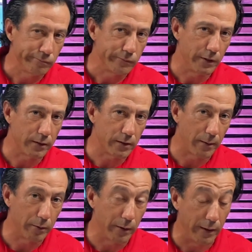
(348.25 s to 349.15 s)
You got
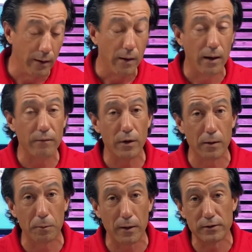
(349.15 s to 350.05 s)
time to wait. I'm
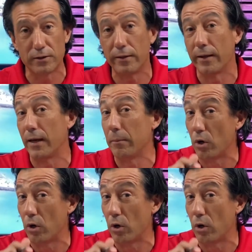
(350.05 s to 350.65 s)
very proud to say that I'm